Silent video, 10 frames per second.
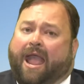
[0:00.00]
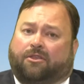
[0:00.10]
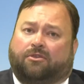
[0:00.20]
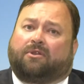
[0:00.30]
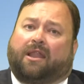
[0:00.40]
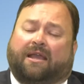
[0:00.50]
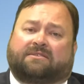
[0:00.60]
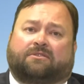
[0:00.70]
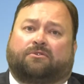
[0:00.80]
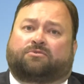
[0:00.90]
and
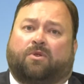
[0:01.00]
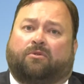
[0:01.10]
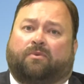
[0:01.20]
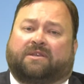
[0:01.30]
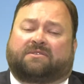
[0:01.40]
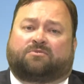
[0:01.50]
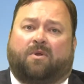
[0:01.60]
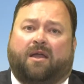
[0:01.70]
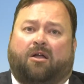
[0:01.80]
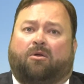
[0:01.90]
utilizing those roadways as
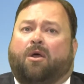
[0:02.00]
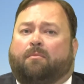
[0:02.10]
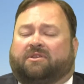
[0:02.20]
well,